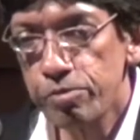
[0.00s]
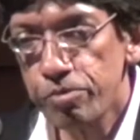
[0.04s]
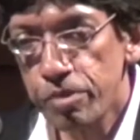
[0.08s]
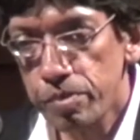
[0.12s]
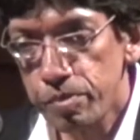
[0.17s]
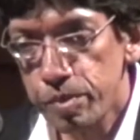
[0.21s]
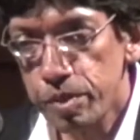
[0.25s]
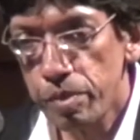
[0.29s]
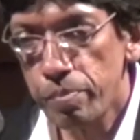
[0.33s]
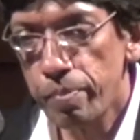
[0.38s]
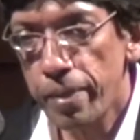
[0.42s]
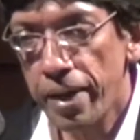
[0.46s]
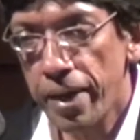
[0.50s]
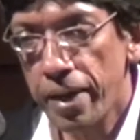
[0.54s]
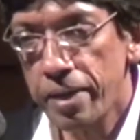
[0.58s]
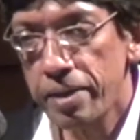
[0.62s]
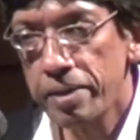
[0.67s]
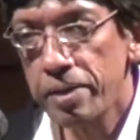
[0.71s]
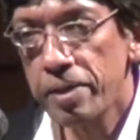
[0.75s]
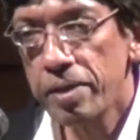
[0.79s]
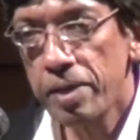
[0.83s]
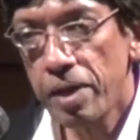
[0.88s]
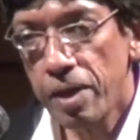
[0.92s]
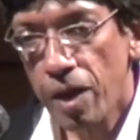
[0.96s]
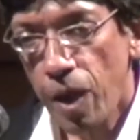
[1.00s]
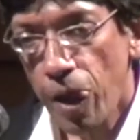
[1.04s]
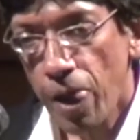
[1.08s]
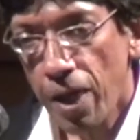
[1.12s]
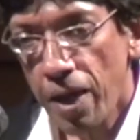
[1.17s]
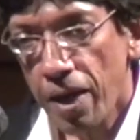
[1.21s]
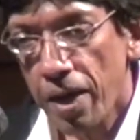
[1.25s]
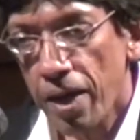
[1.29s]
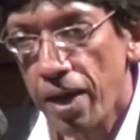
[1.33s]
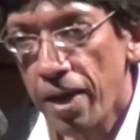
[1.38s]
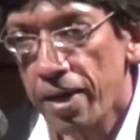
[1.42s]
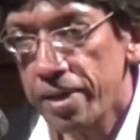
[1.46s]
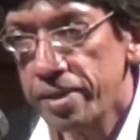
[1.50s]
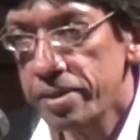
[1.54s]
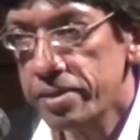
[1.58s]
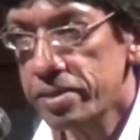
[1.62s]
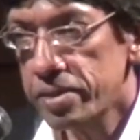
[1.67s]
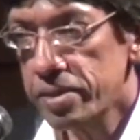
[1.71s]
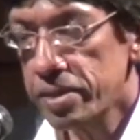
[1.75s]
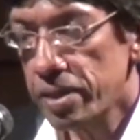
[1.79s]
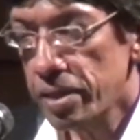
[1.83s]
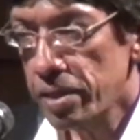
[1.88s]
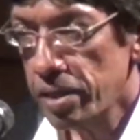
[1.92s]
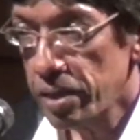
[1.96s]
from Japan as
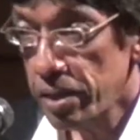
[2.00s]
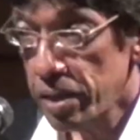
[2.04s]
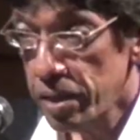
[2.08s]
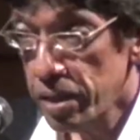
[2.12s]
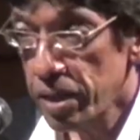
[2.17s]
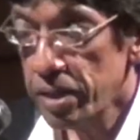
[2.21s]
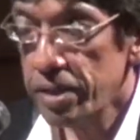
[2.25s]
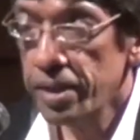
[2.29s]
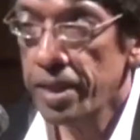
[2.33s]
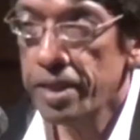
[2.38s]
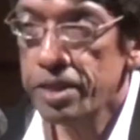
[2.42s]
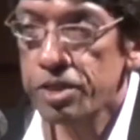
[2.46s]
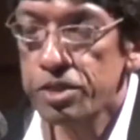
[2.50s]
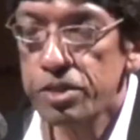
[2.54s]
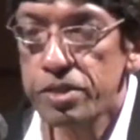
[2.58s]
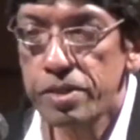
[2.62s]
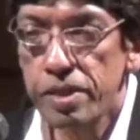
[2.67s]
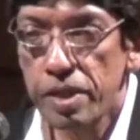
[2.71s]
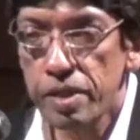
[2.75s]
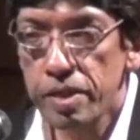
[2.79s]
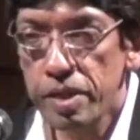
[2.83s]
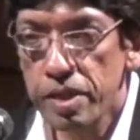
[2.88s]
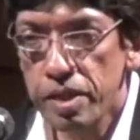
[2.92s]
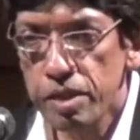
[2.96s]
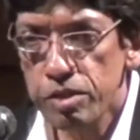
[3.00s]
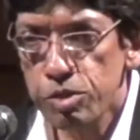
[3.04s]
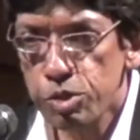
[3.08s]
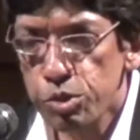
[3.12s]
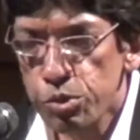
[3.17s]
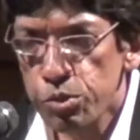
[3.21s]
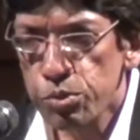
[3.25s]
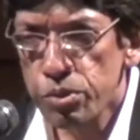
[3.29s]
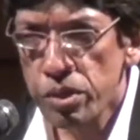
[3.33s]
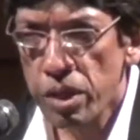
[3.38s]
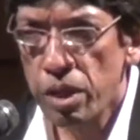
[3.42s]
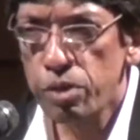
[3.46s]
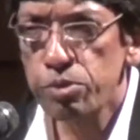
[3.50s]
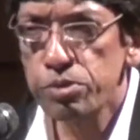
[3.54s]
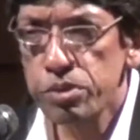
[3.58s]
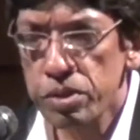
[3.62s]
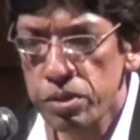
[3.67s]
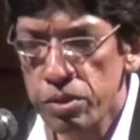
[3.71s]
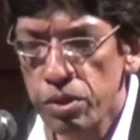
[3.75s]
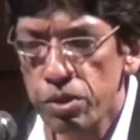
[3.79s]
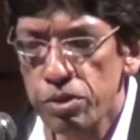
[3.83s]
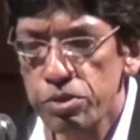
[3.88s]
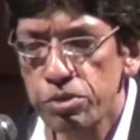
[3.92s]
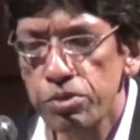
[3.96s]
early as the year
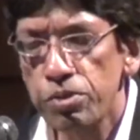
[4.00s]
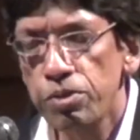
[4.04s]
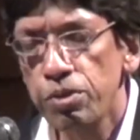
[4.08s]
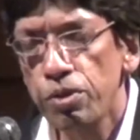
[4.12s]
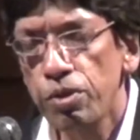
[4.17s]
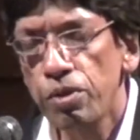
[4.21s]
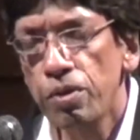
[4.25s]
2000 or so.